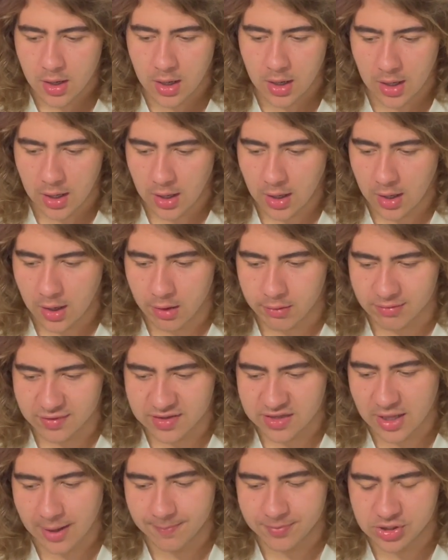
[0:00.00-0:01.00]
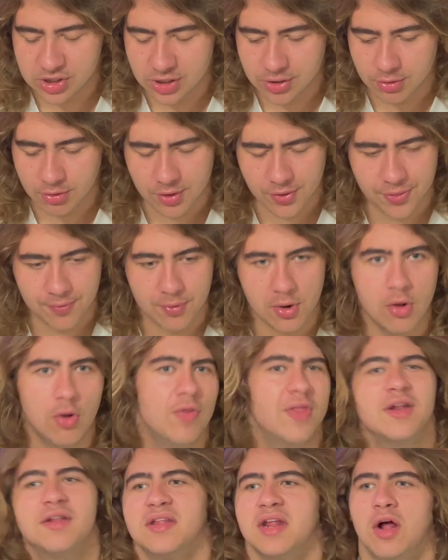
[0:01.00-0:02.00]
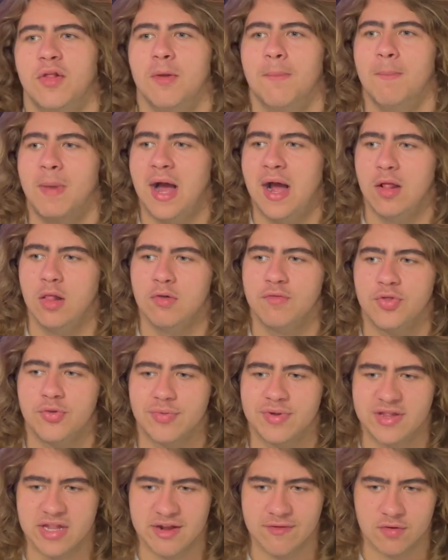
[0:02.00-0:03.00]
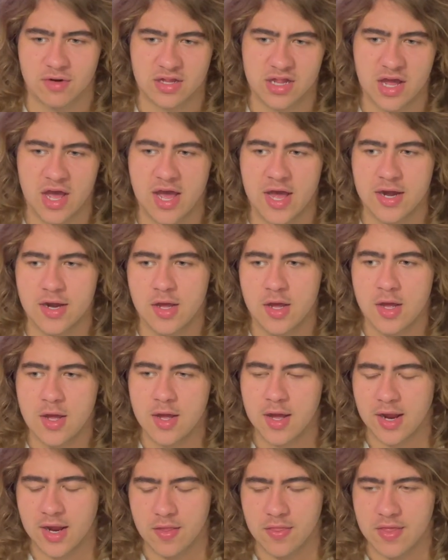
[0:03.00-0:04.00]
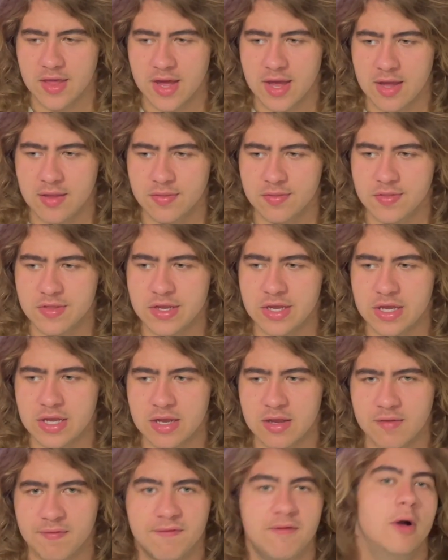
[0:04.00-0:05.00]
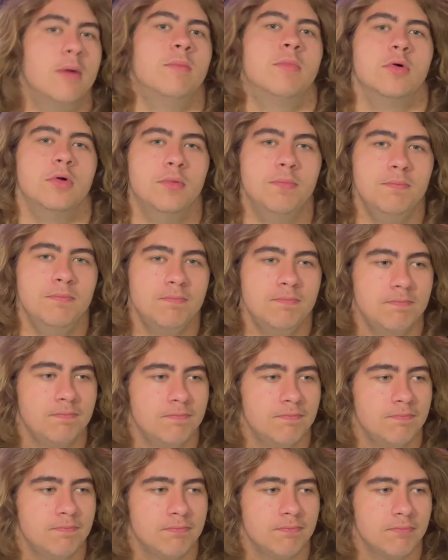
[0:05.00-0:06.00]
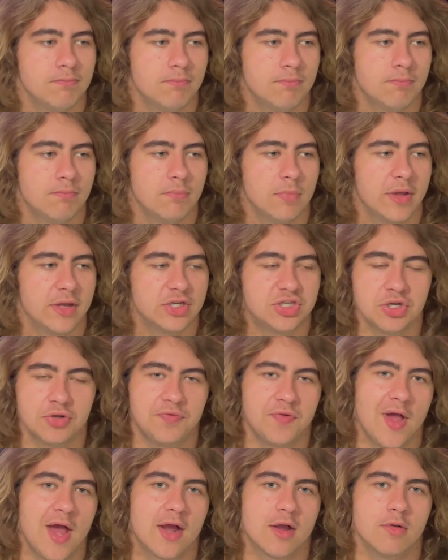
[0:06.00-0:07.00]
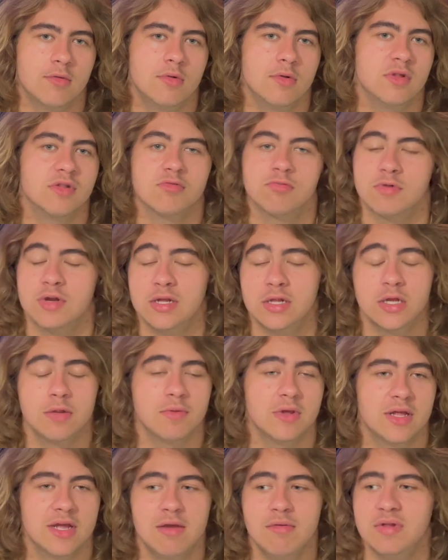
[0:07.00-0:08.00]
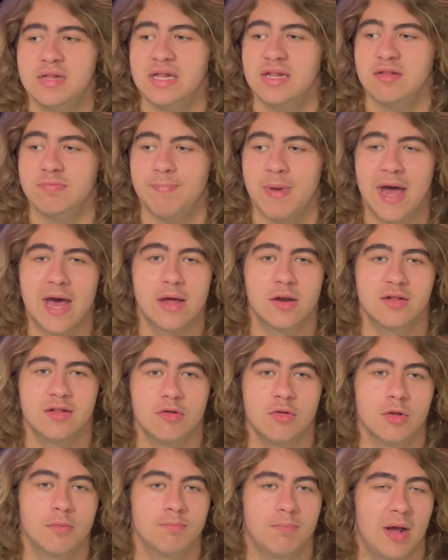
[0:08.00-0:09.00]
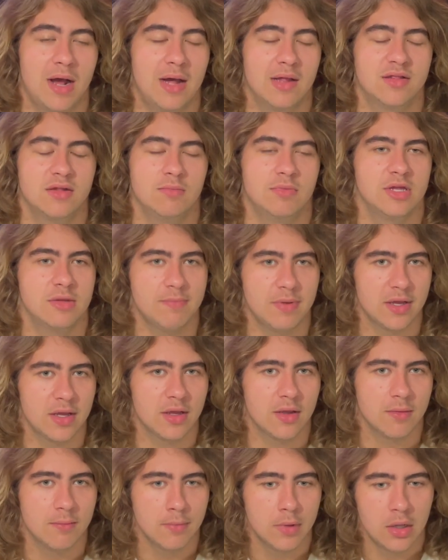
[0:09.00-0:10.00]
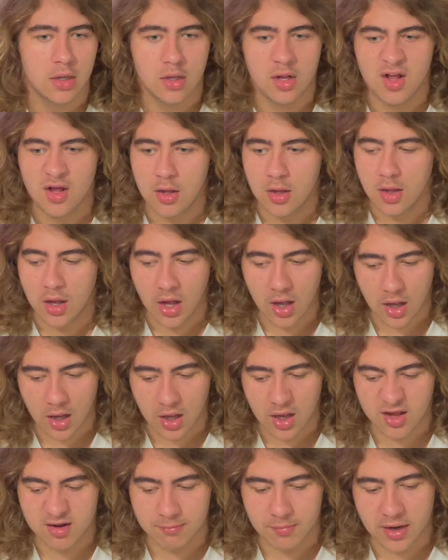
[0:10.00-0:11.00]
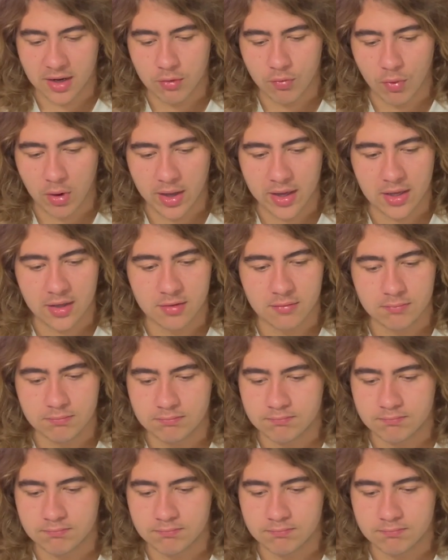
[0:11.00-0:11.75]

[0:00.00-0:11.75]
a reception or a throw that sailed a mile over the receiver's head, and then the fumble. Like, Joe Flacco was really, really... He was as bad as he could possibly be. And Mike White,